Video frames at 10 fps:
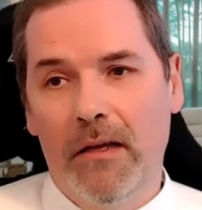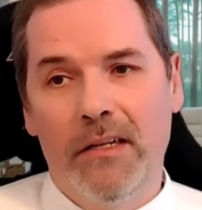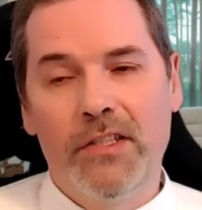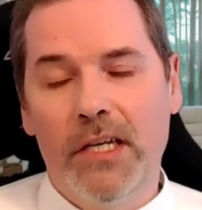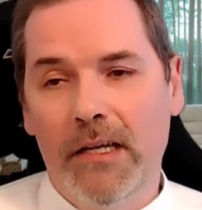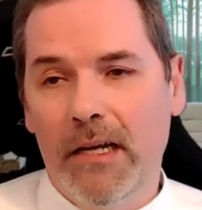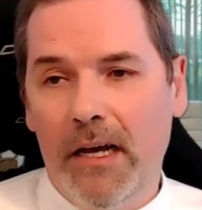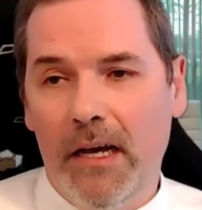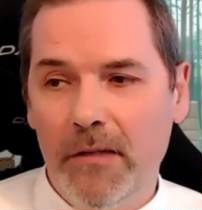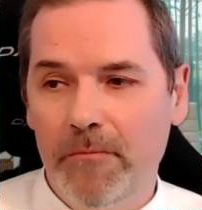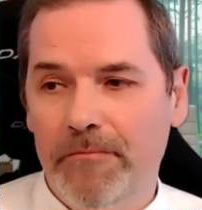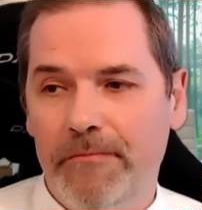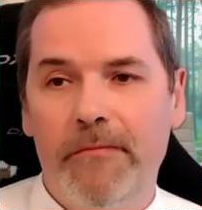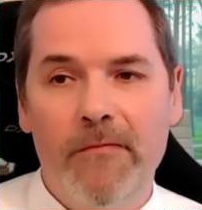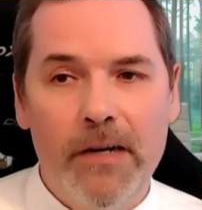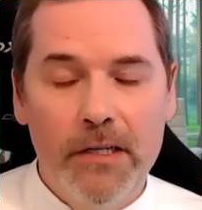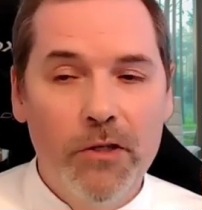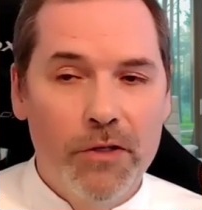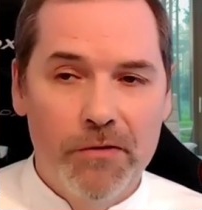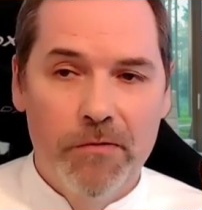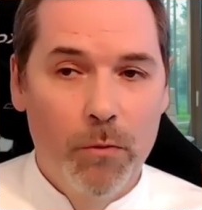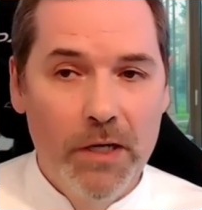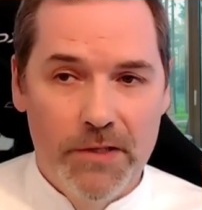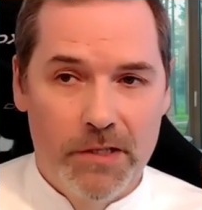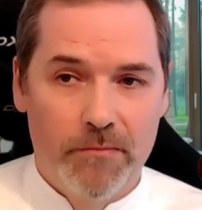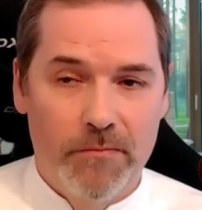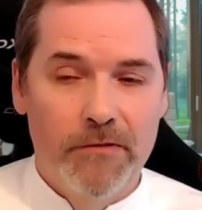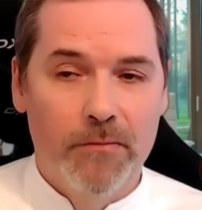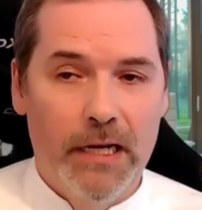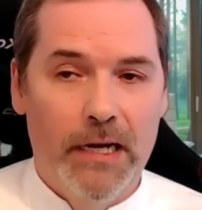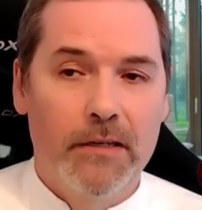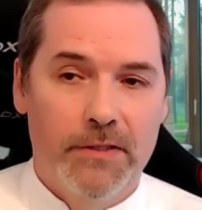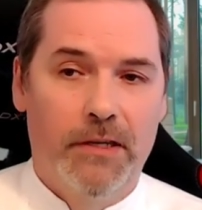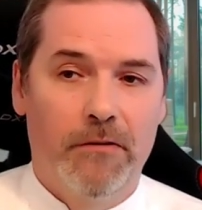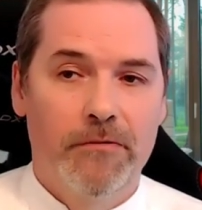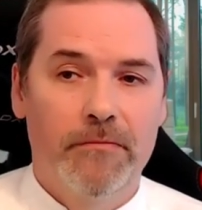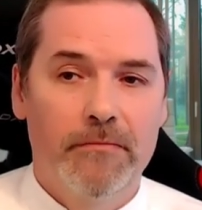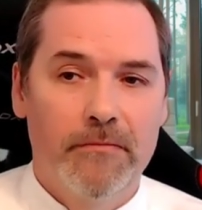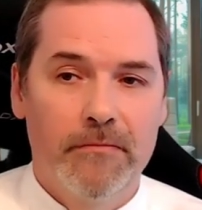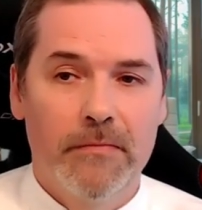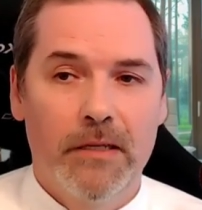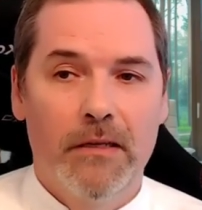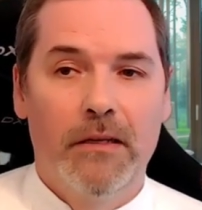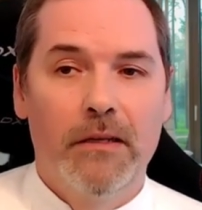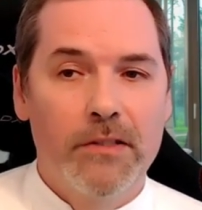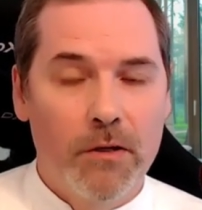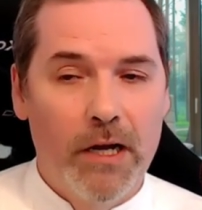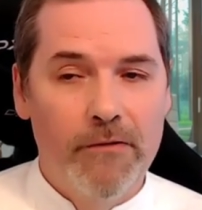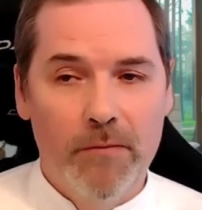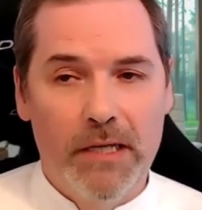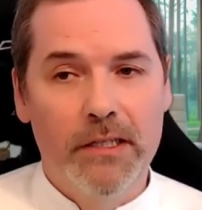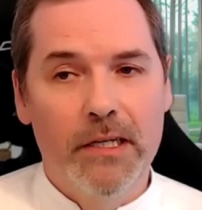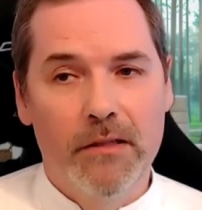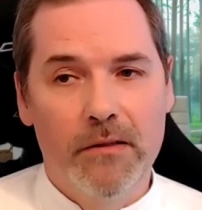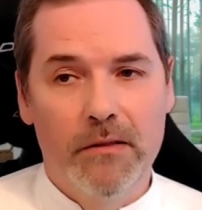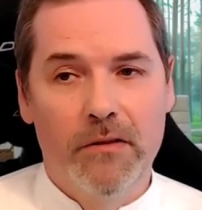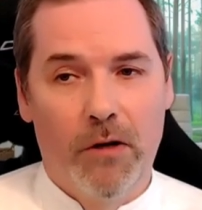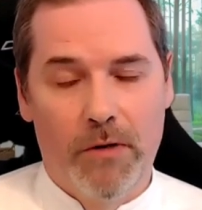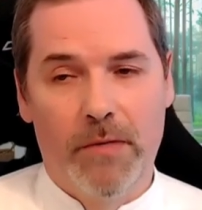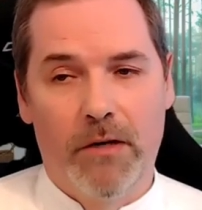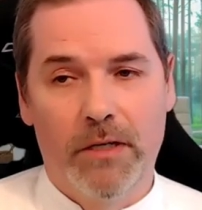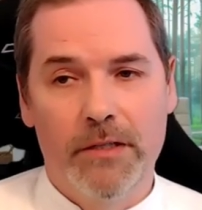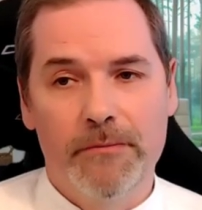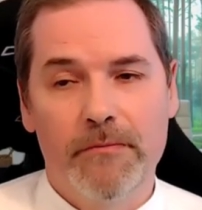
general, very useful wisdom from the higher self. So everybody can know about it.